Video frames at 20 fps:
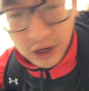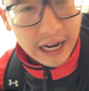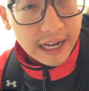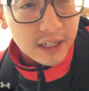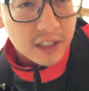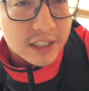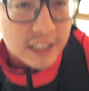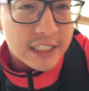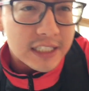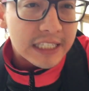like
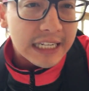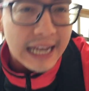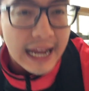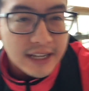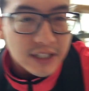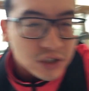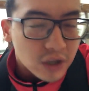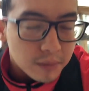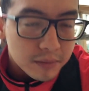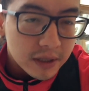
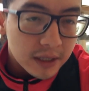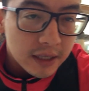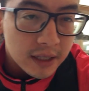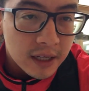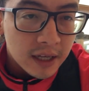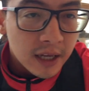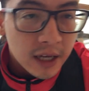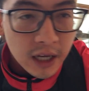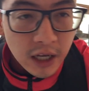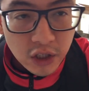sixty-nine something,
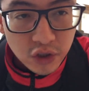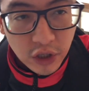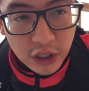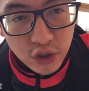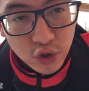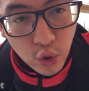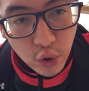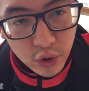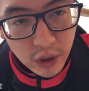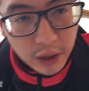so in
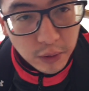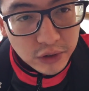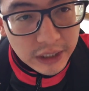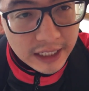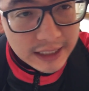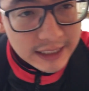total it was like